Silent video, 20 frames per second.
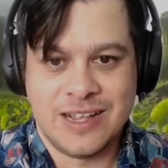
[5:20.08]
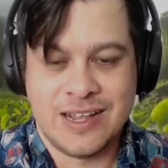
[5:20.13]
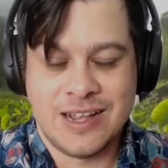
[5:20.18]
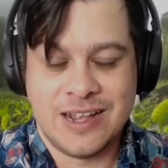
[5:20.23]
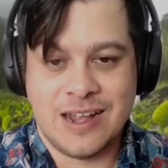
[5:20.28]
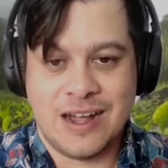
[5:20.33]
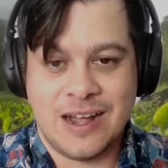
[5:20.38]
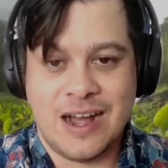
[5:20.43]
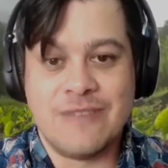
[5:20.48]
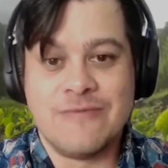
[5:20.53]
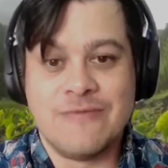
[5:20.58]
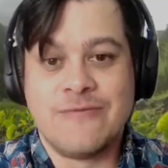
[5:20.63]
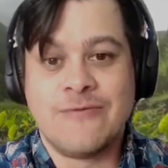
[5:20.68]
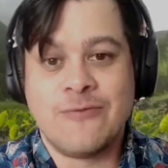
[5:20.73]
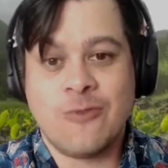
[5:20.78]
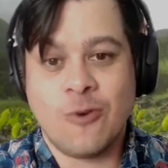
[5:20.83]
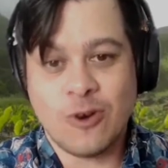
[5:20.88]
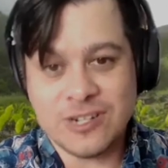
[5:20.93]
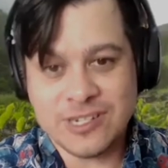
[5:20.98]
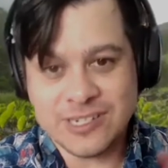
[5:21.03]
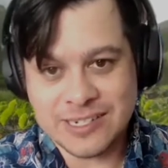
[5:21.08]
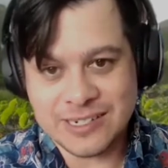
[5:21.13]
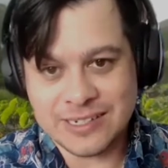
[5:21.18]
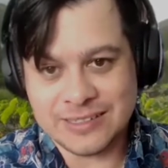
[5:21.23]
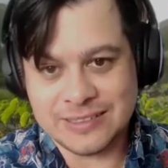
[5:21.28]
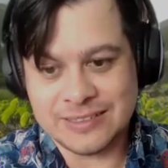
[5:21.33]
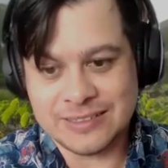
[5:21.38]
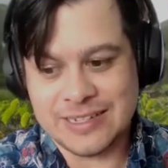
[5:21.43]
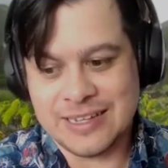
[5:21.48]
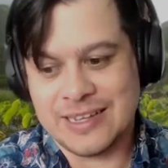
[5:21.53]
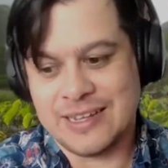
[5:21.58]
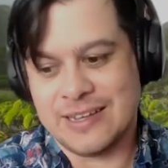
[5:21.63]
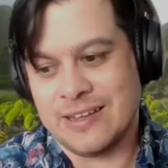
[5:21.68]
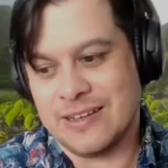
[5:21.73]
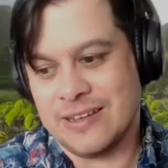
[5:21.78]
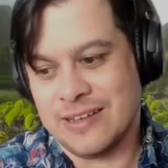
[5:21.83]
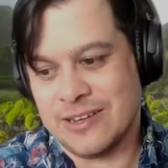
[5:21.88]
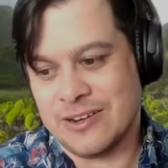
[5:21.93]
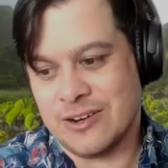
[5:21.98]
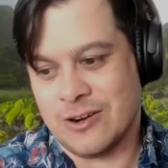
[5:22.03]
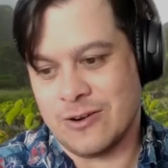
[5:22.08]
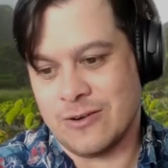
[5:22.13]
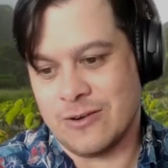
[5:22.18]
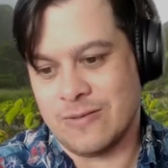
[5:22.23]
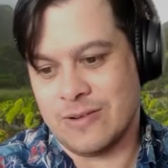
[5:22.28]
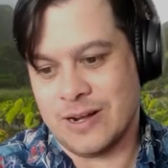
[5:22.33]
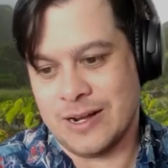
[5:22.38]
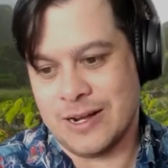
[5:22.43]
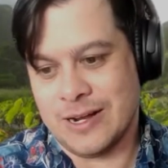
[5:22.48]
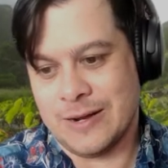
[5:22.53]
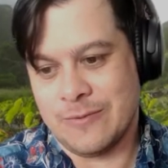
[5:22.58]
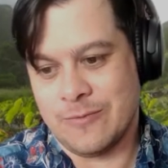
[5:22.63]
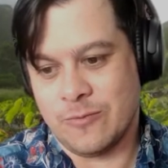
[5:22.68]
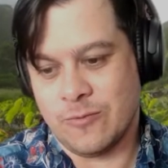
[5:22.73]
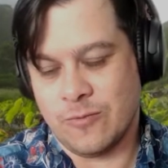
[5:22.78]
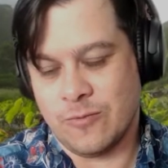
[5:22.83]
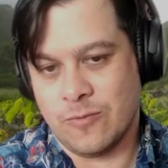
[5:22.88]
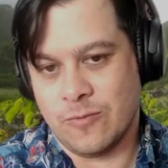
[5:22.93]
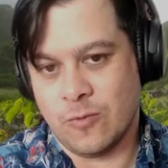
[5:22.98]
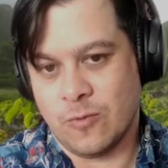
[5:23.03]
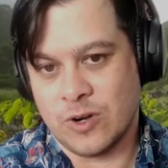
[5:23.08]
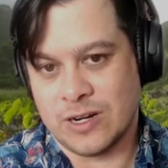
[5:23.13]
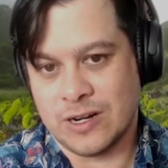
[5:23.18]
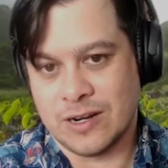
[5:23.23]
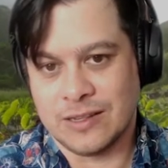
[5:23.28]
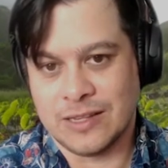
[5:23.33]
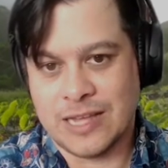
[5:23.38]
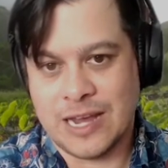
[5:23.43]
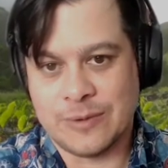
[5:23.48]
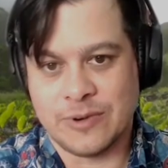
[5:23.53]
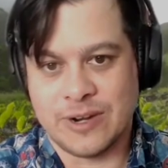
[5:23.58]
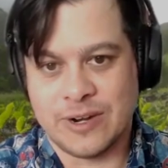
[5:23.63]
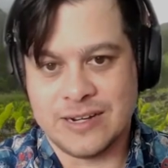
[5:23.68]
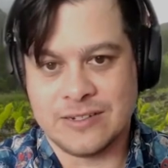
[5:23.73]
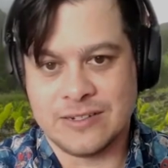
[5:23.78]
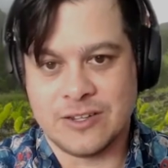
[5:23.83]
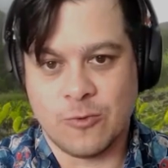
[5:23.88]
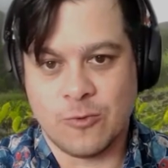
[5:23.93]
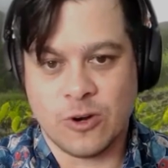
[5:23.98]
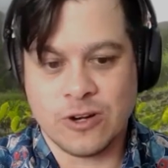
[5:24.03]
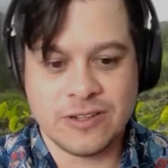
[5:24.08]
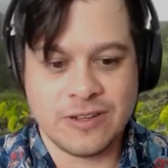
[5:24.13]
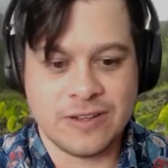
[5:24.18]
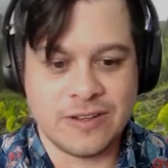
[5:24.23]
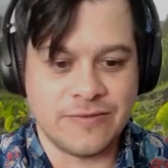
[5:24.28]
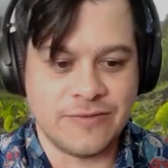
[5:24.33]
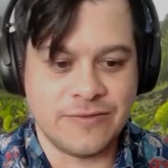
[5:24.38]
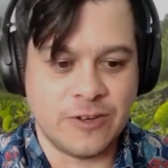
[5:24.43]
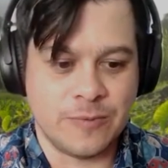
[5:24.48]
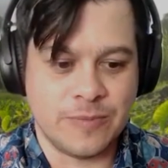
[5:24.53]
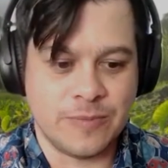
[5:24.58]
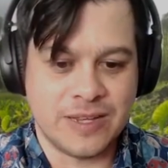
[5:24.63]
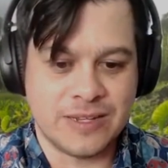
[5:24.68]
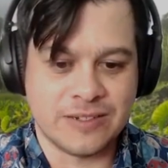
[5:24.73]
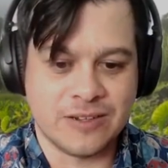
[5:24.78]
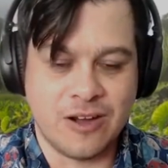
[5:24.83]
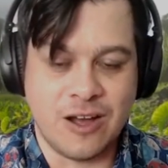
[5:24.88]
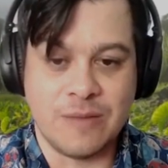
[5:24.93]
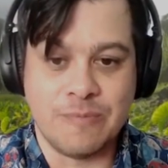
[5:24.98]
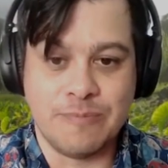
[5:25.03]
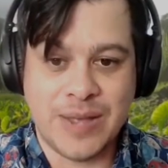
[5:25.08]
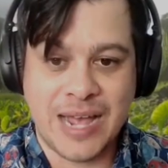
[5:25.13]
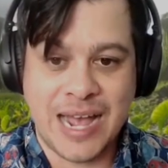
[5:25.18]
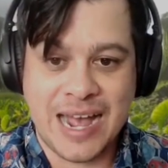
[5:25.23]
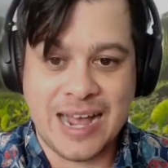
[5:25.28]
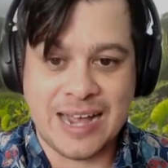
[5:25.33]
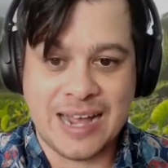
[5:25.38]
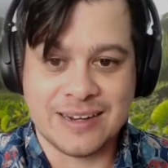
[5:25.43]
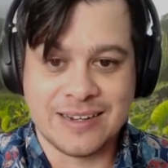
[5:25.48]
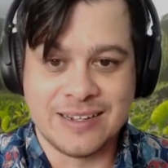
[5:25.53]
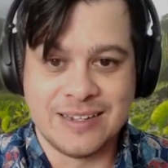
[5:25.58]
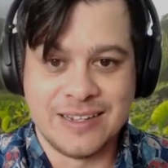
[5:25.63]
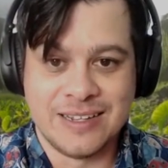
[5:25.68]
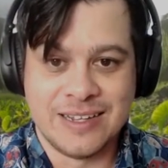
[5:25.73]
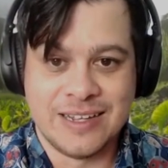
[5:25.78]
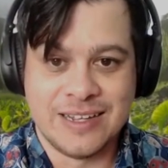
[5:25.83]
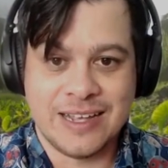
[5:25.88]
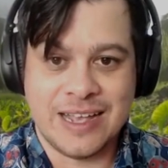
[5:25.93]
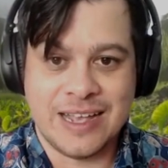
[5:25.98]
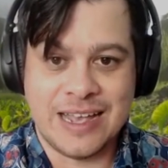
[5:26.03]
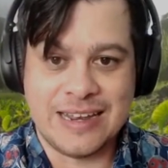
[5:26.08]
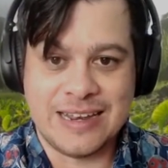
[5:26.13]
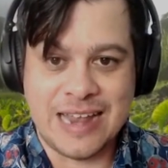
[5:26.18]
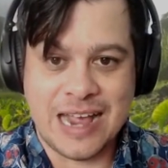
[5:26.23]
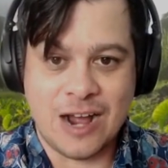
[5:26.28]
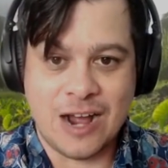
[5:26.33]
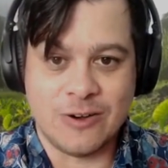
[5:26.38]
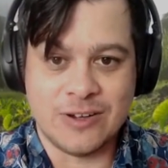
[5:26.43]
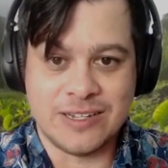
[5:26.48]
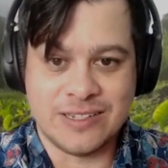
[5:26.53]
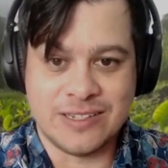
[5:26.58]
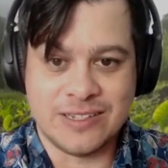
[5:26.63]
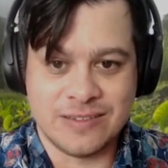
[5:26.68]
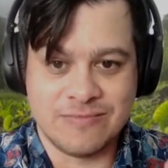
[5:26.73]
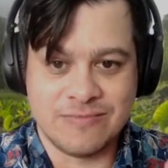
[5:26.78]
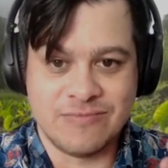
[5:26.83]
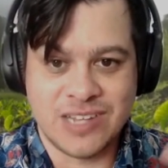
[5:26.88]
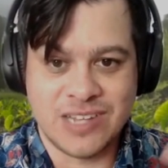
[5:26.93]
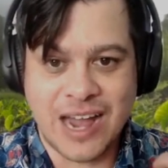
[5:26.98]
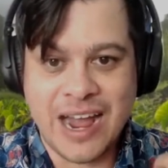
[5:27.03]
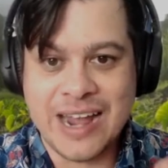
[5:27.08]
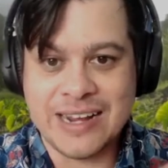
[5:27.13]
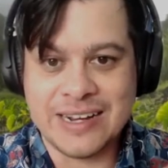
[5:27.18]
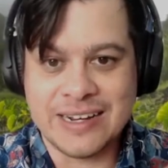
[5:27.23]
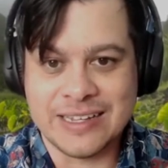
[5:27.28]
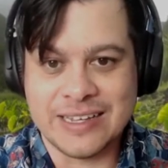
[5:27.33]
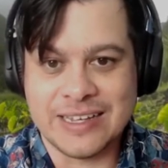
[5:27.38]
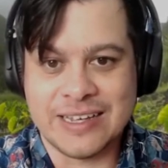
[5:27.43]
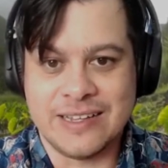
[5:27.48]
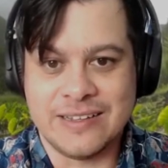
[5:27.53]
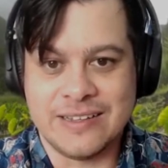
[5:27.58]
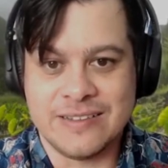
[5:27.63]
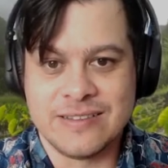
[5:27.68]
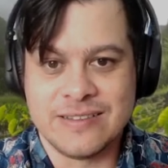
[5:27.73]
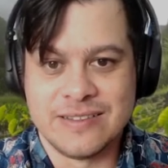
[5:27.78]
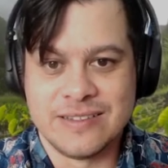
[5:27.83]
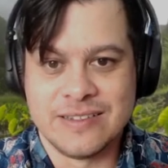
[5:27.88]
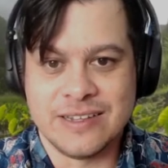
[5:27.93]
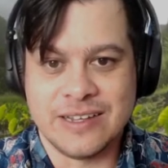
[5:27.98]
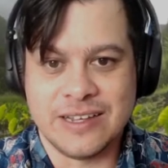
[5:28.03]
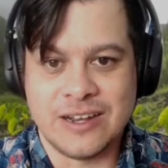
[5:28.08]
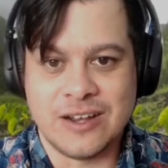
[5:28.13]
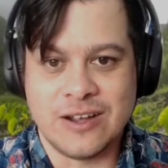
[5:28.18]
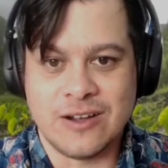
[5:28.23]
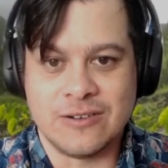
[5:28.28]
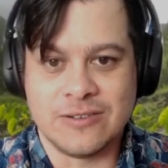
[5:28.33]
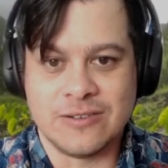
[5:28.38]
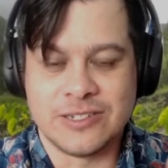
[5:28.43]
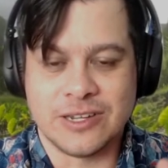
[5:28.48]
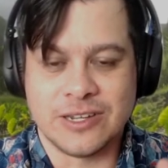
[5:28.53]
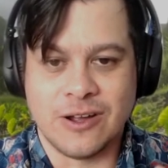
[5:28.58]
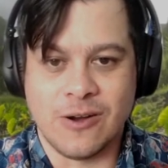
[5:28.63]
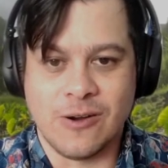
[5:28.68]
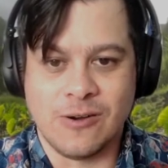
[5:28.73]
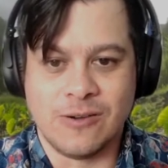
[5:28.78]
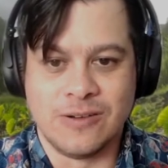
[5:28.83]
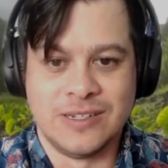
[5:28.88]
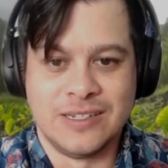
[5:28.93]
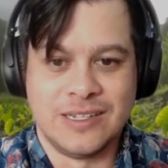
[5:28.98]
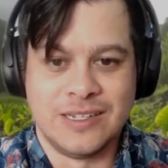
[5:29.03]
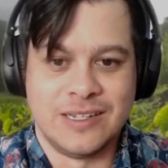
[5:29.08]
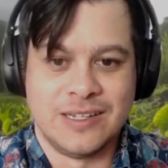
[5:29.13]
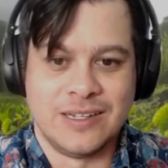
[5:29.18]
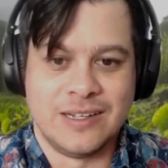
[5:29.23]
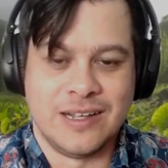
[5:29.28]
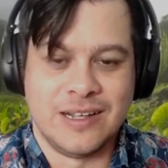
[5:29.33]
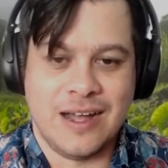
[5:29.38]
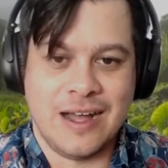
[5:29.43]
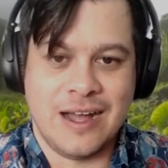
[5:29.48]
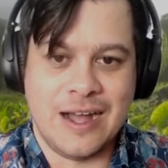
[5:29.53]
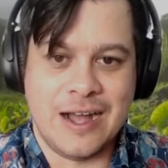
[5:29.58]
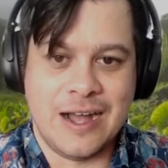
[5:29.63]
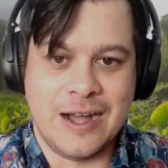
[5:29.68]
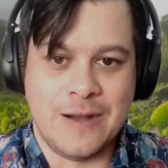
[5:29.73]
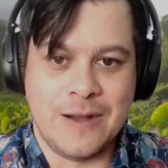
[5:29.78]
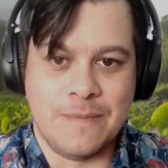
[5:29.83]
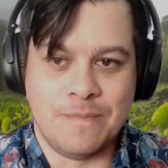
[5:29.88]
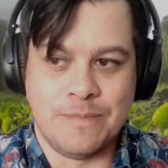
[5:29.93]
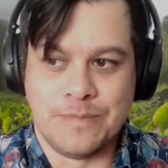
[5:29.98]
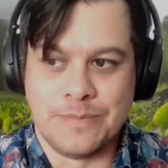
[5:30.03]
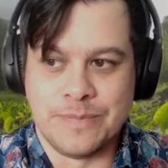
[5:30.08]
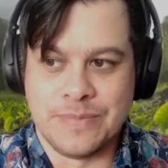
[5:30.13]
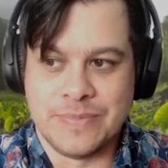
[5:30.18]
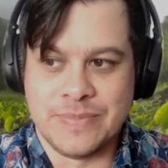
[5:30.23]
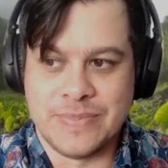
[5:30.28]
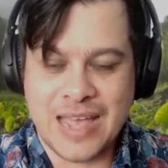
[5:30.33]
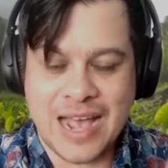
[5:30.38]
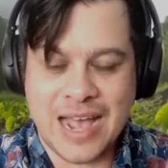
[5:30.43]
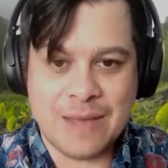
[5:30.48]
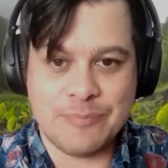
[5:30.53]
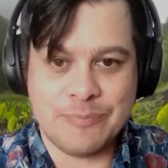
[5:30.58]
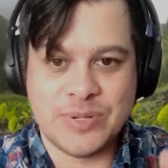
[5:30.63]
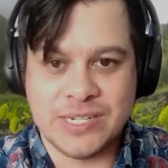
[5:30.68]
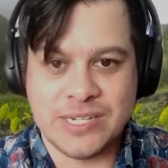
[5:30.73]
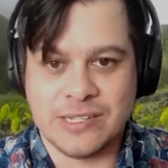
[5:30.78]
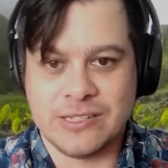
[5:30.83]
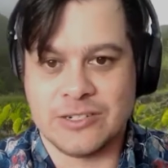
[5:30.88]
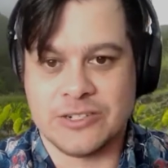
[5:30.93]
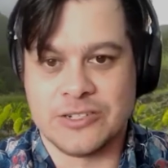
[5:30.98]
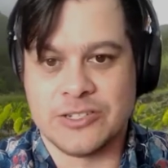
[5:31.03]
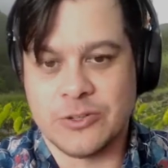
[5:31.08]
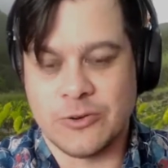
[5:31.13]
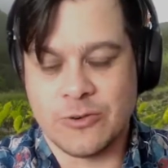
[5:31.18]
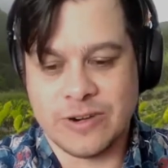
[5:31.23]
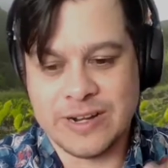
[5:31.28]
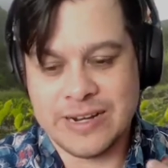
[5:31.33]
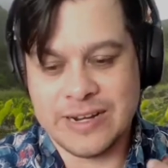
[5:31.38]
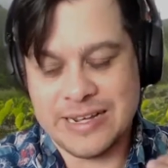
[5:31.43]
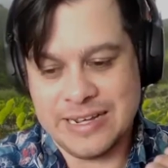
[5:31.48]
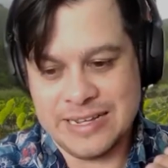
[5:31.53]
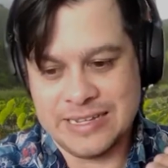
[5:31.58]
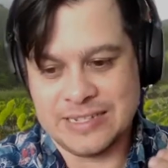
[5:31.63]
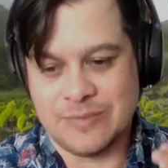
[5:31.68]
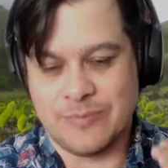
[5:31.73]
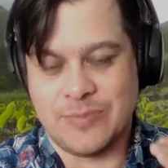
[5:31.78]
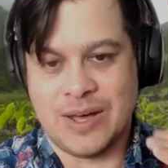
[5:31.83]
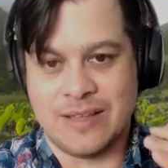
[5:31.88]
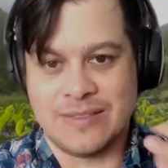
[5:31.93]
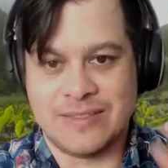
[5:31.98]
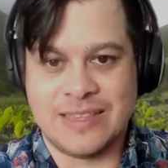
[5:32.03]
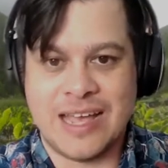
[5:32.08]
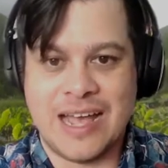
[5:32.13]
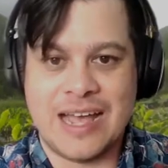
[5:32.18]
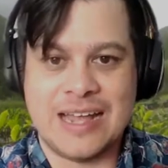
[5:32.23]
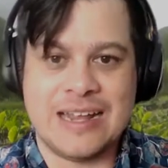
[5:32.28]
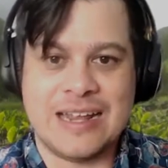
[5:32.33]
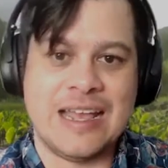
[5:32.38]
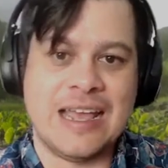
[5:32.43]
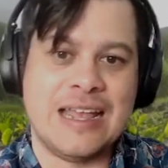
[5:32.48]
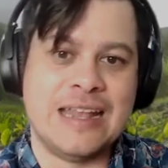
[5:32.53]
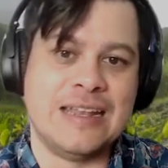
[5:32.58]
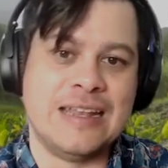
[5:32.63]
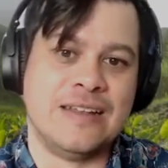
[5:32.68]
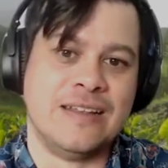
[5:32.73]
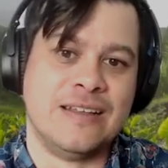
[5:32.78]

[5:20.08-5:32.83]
Unfortunately, you know, one of the collaborators that worked on the film has gone back and now it's dying again, you know. So that particular story is about that. And